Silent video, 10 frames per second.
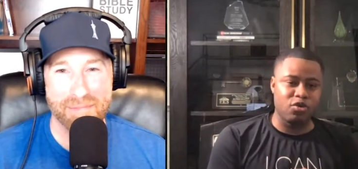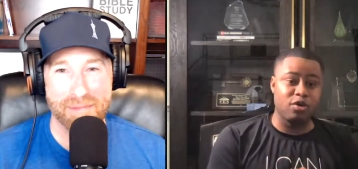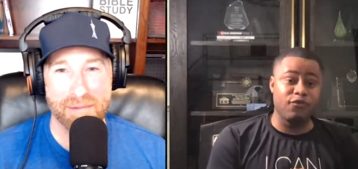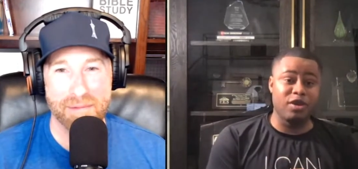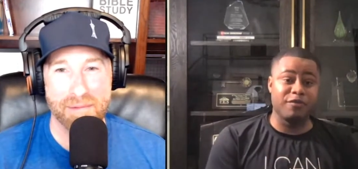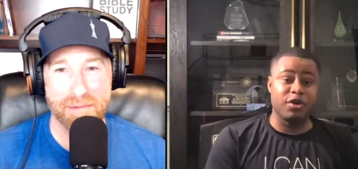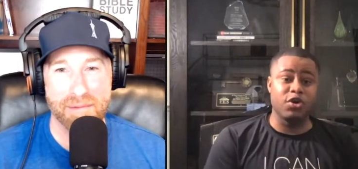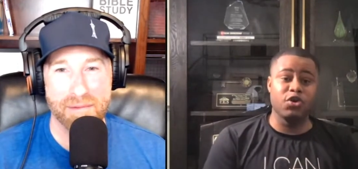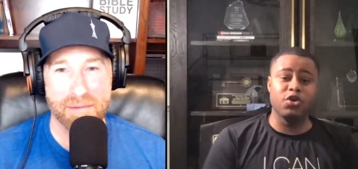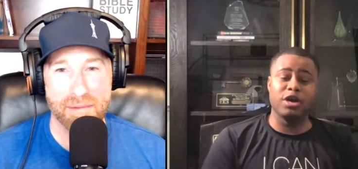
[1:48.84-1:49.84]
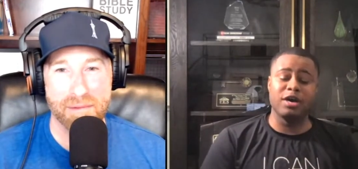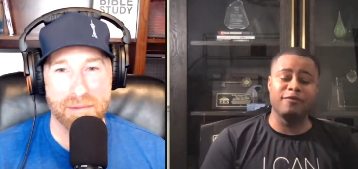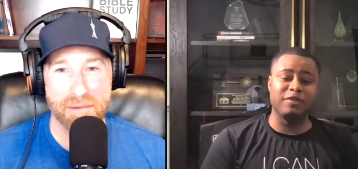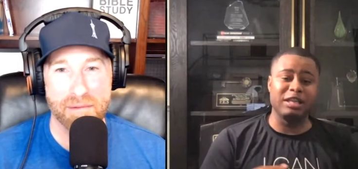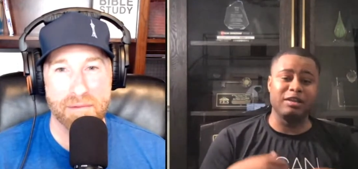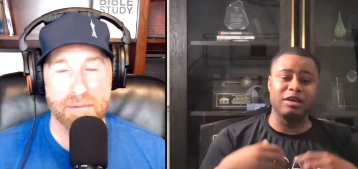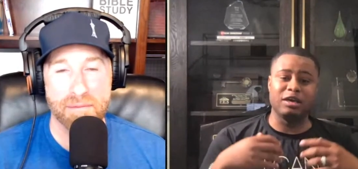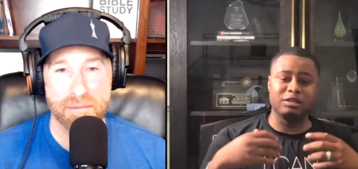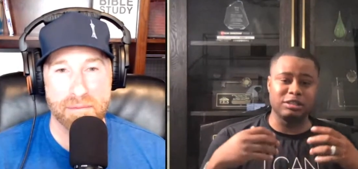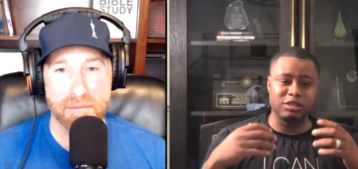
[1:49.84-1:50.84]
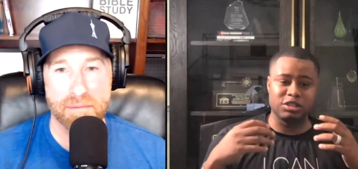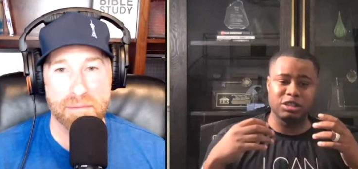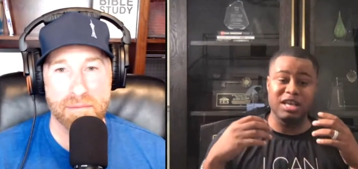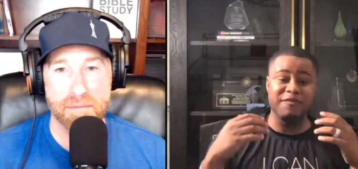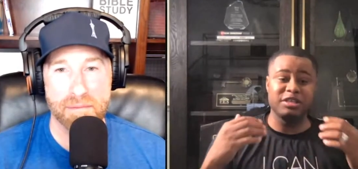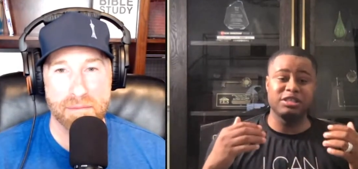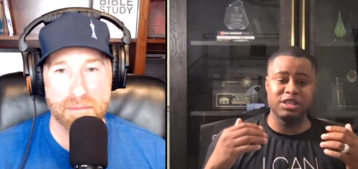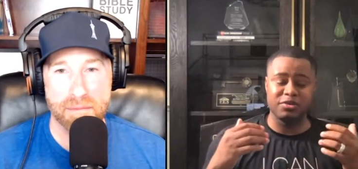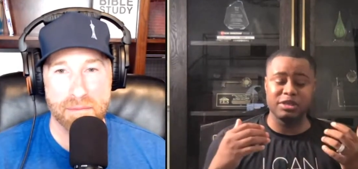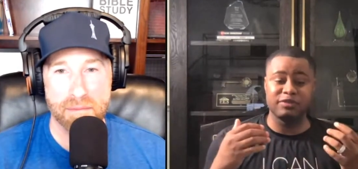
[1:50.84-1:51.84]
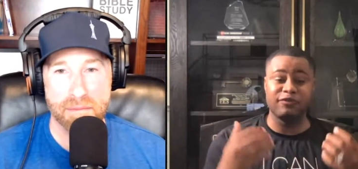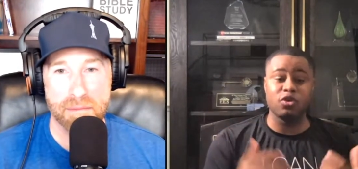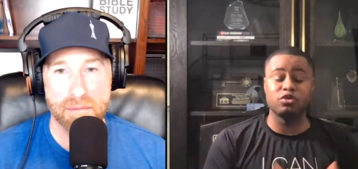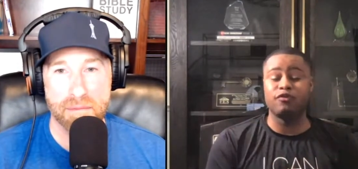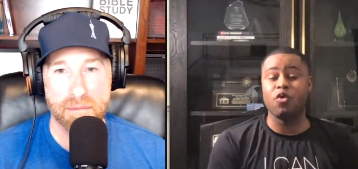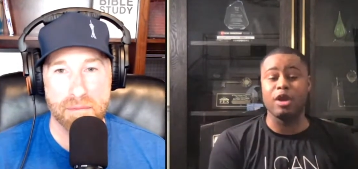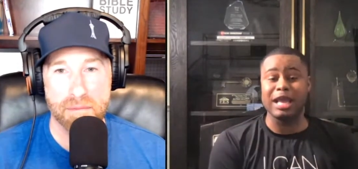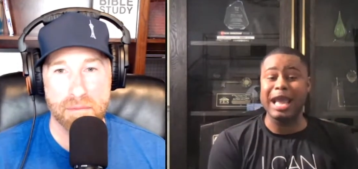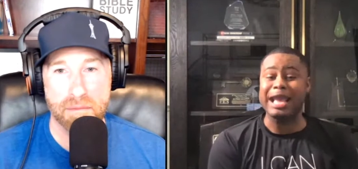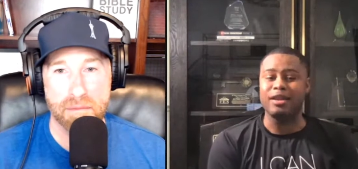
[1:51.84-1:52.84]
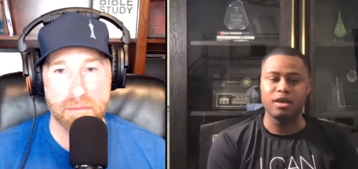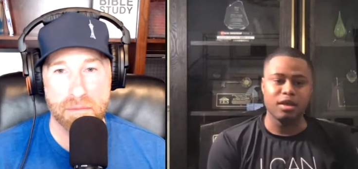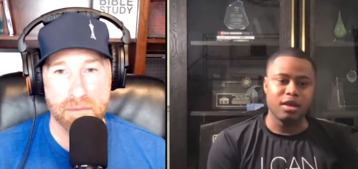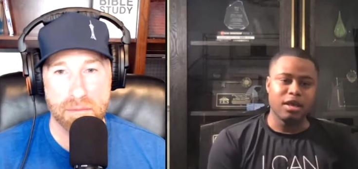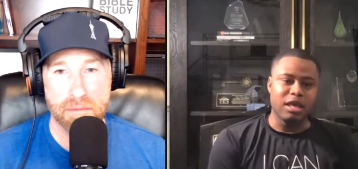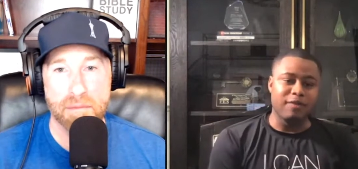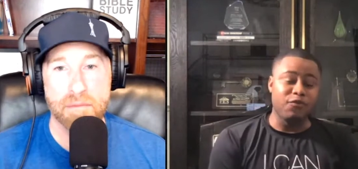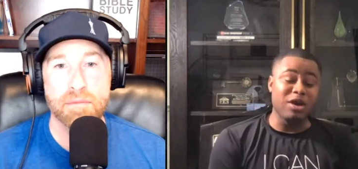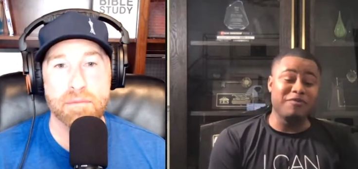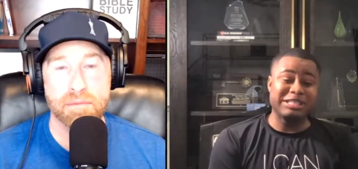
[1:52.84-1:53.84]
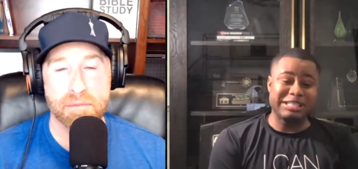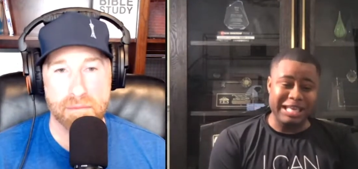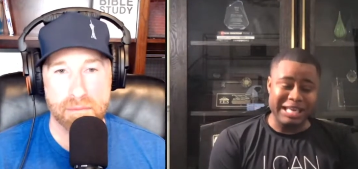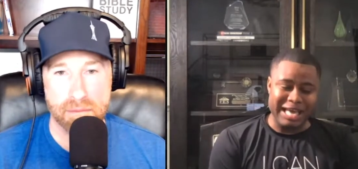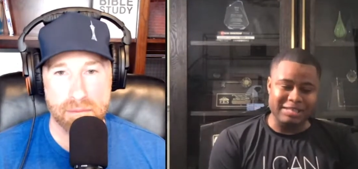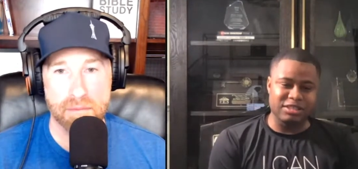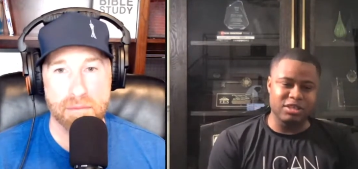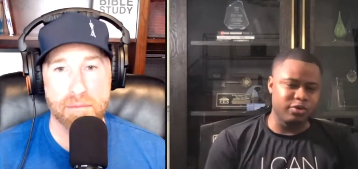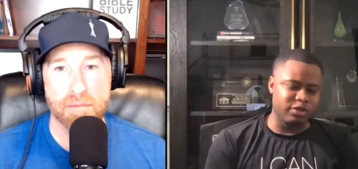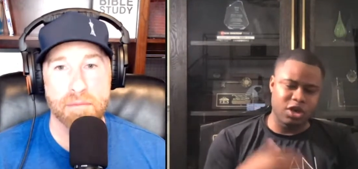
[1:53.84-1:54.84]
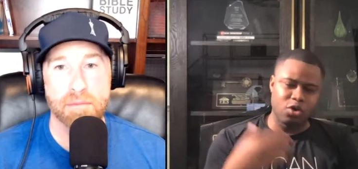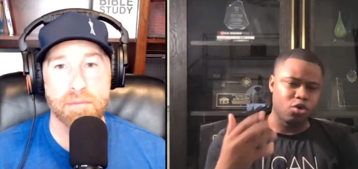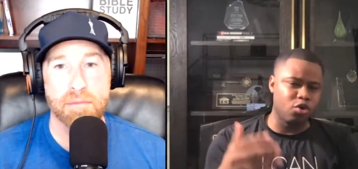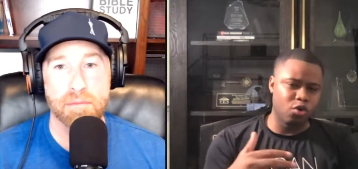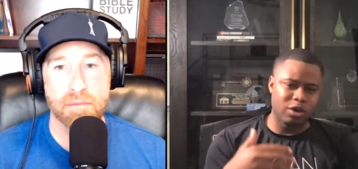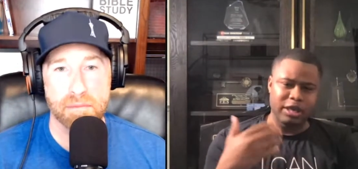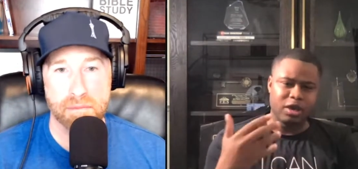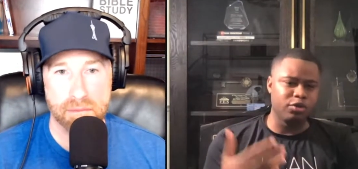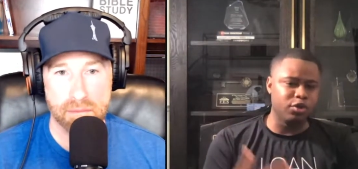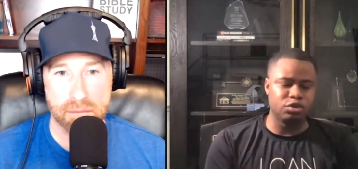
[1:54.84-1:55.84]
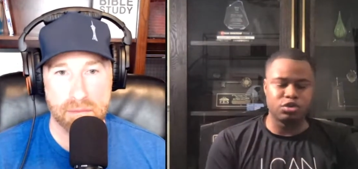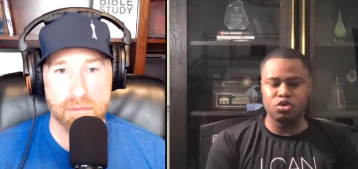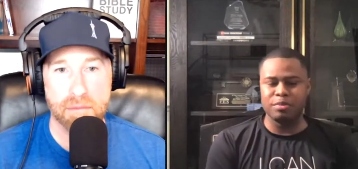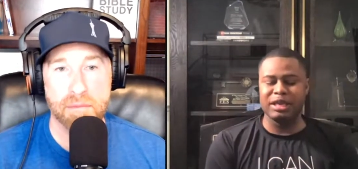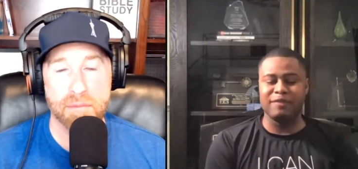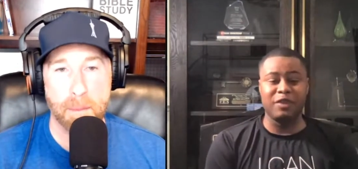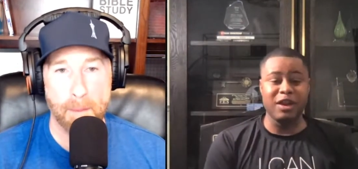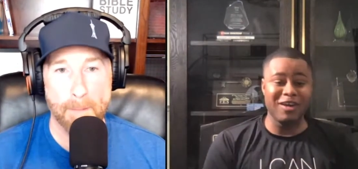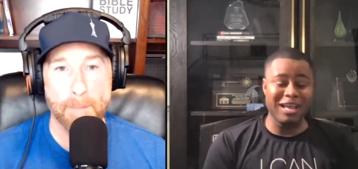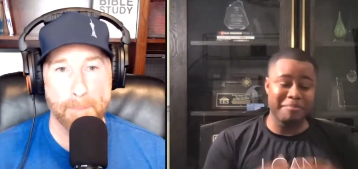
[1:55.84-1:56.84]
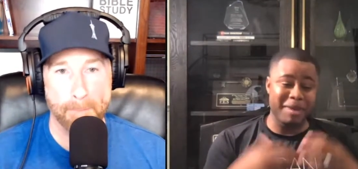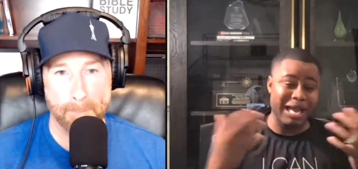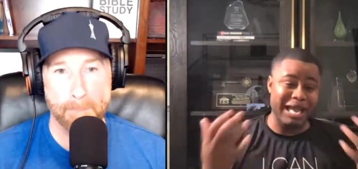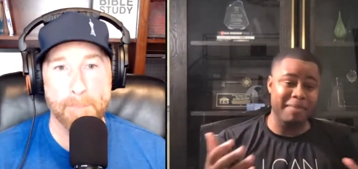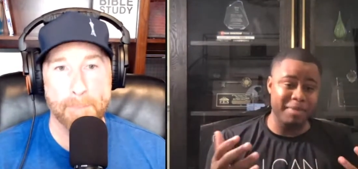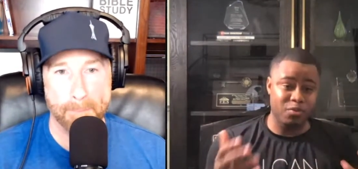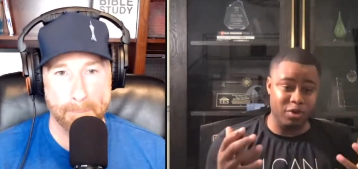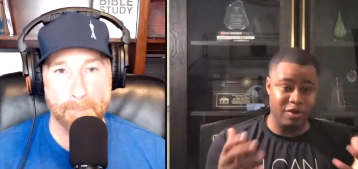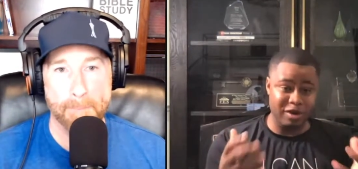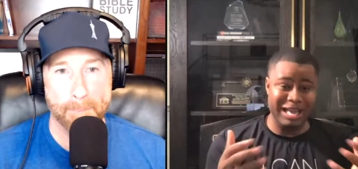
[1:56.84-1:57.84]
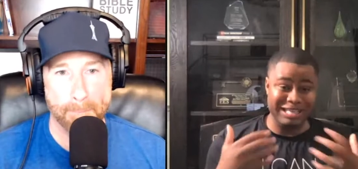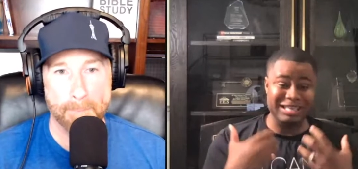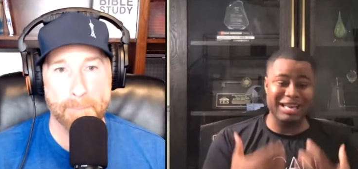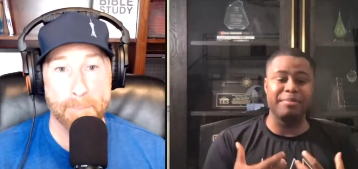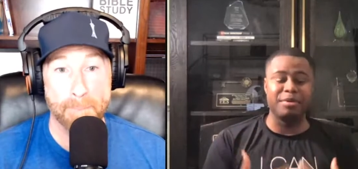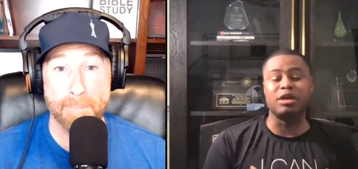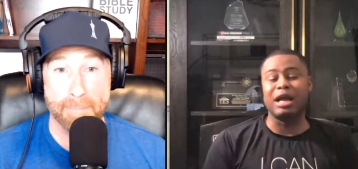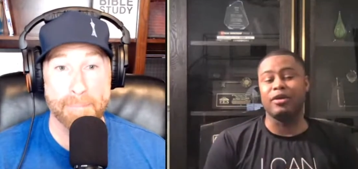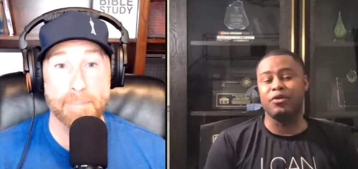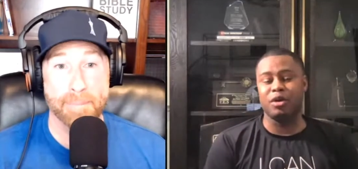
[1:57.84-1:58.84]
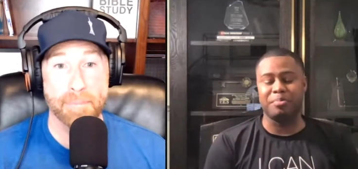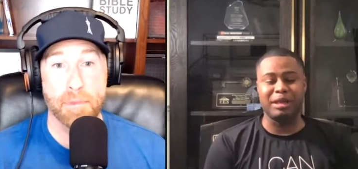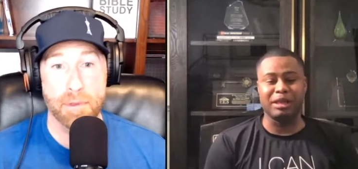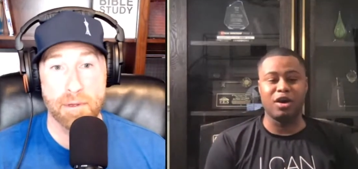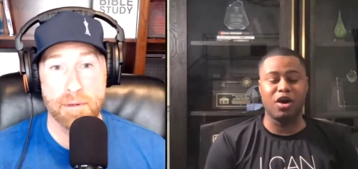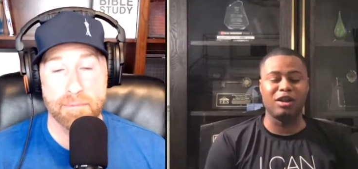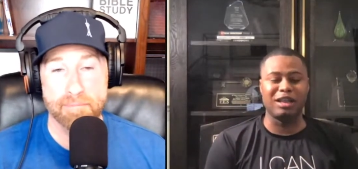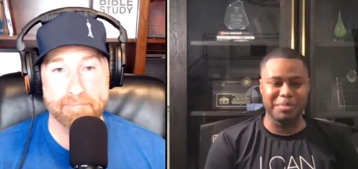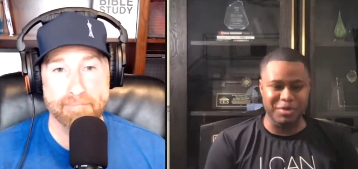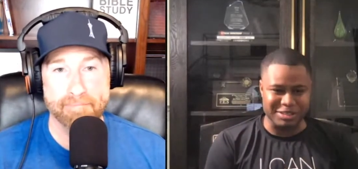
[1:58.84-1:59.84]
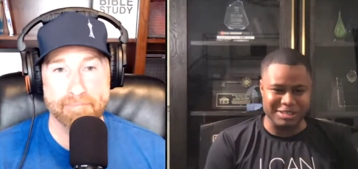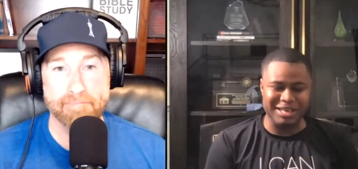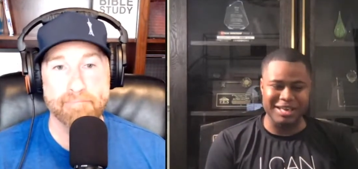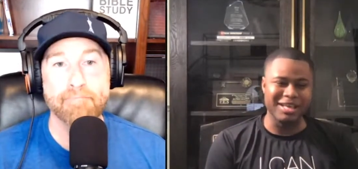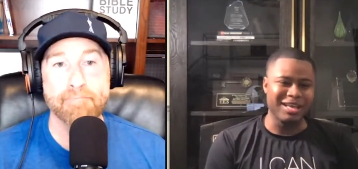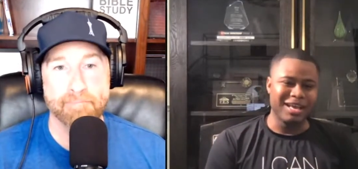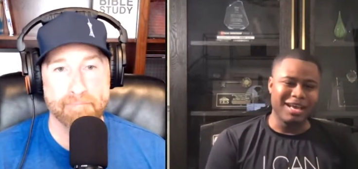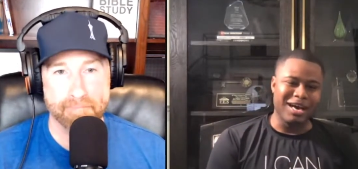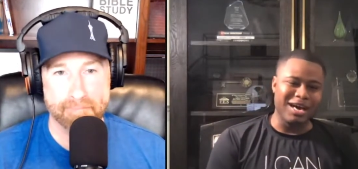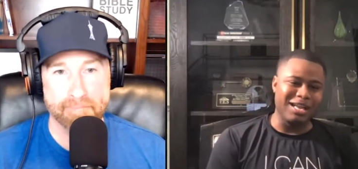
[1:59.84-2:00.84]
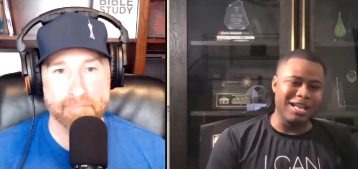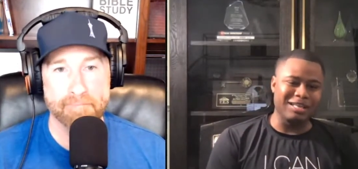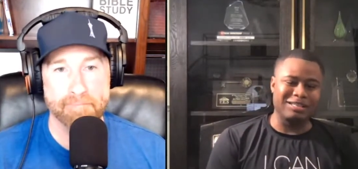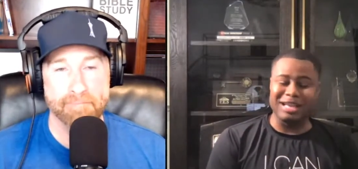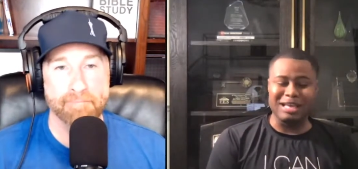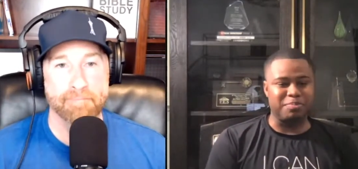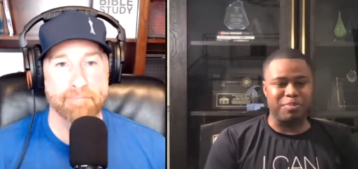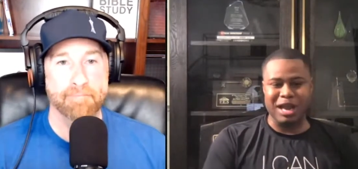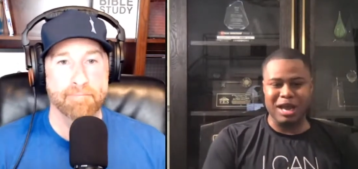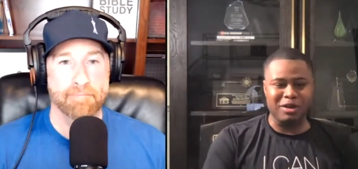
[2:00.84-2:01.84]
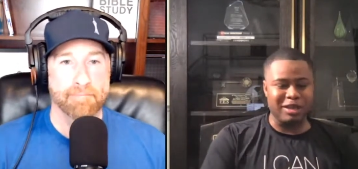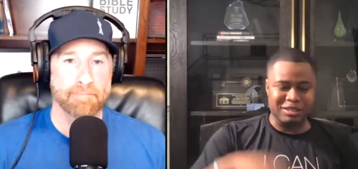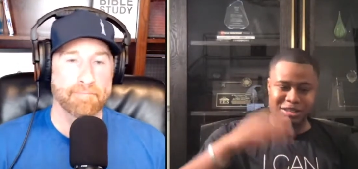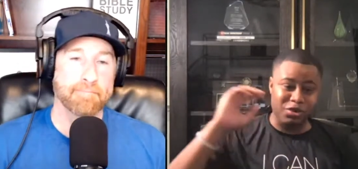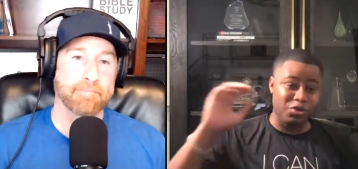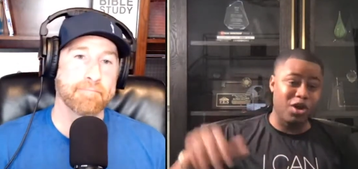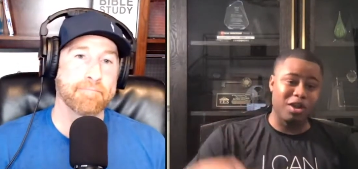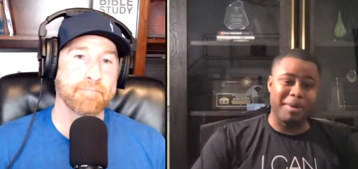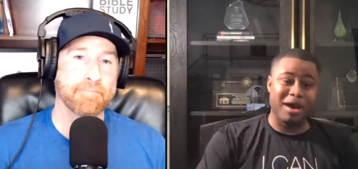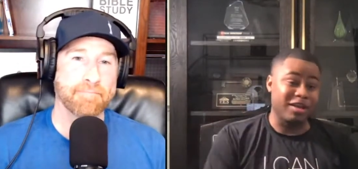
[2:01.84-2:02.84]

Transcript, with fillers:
Speaker 1: know if you ever heard of uh, this tv series first 48 if you ever seen that series go google it go youtube it if they're in miami when they're that's the neighborhood i grew up in called liberty city uh, Les, Les Brown, he can tell you all about it.